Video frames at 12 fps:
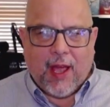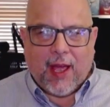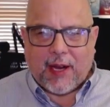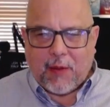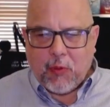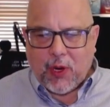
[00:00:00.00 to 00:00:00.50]

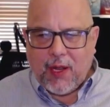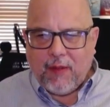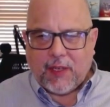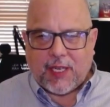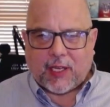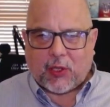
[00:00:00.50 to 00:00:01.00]
and I'm reading
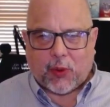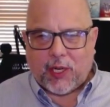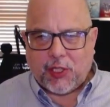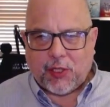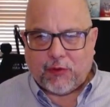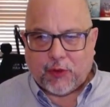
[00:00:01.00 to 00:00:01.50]
the
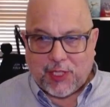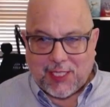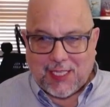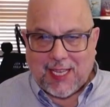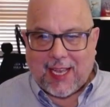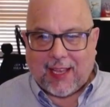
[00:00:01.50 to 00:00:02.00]
declaration for
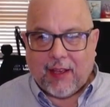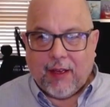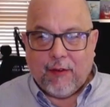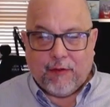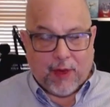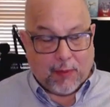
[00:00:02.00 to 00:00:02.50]
today,
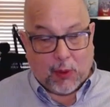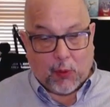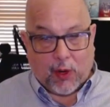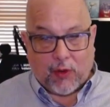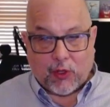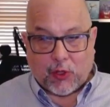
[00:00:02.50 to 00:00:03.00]

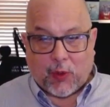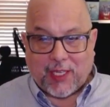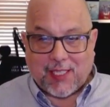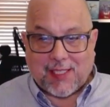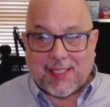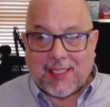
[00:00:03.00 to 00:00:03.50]
February the
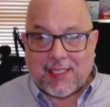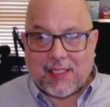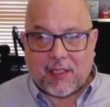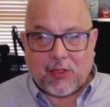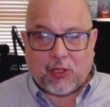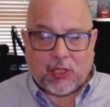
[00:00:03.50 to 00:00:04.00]

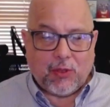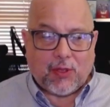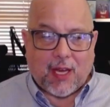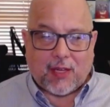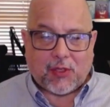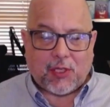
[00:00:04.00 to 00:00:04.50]
26th,
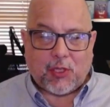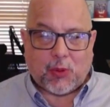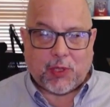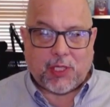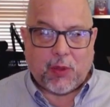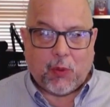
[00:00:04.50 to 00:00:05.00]

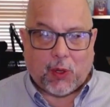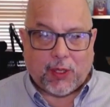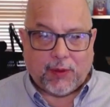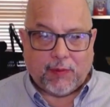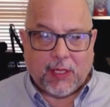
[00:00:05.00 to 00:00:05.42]
2021.